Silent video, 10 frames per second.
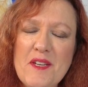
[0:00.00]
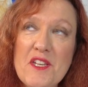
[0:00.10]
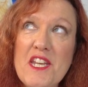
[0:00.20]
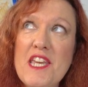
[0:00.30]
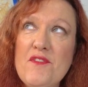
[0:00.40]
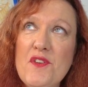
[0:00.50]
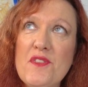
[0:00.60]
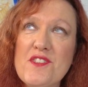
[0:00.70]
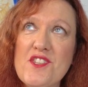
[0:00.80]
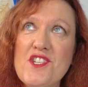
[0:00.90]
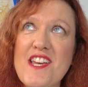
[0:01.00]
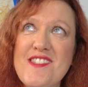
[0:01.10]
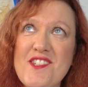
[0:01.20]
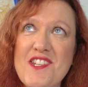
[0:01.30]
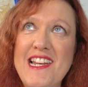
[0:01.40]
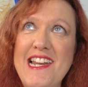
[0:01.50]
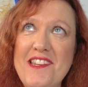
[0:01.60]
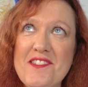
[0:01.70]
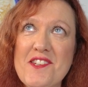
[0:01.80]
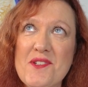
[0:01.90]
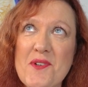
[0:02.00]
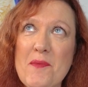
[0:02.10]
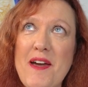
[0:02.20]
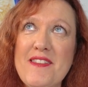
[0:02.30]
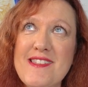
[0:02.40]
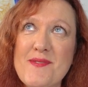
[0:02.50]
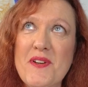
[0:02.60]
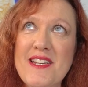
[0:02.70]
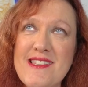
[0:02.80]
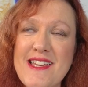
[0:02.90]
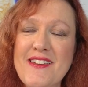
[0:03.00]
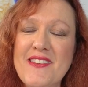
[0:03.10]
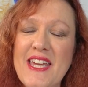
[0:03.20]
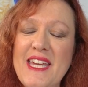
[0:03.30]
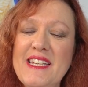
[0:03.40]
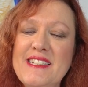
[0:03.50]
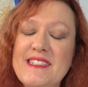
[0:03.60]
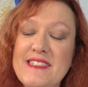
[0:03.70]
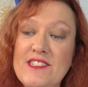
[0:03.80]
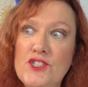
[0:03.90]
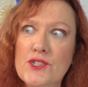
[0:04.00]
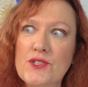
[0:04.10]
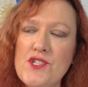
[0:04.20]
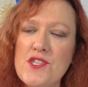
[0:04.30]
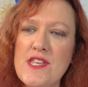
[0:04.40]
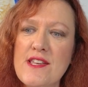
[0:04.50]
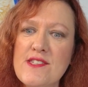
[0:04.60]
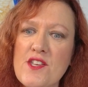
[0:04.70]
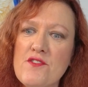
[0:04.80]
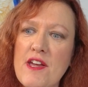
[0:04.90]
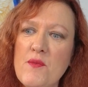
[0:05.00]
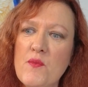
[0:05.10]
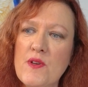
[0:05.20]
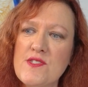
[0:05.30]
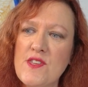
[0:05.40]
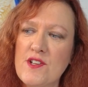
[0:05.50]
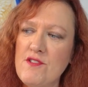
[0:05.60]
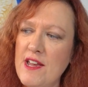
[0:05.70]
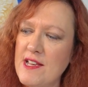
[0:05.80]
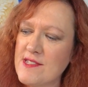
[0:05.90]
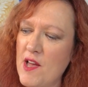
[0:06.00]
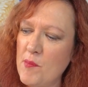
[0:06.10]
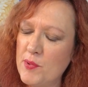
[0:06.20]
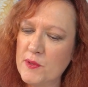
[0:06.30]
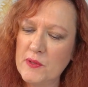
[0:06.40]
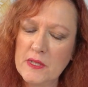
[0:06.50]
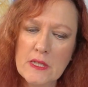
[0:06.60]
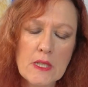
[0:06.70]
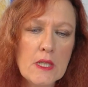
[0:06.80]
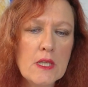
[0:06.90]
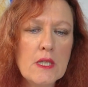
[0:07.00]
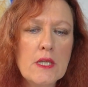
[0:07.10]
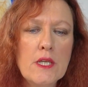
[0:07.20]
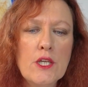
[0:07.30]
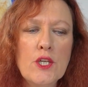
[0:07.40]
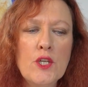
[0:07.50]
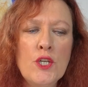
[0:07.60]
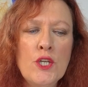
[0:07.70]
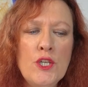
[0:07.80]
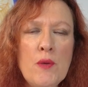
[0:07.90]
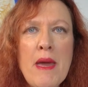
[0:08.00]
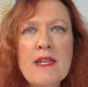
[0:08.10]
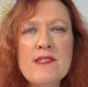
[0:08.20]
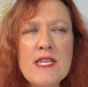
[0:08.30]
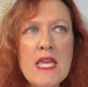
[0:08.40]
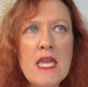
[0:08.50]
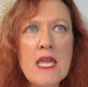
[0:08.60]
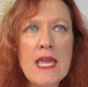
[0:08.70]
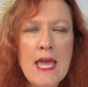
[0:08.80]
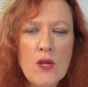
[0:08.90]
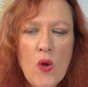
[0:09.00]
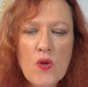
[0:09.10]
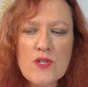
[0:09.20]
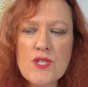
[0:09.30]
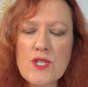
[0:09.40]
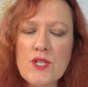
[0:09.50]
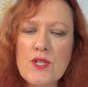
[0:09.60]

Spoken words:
I'm going to give you the suggestion, Lilith, to talk about this one. Is it okay? Sure, she says. It's a great example. Humanity cannot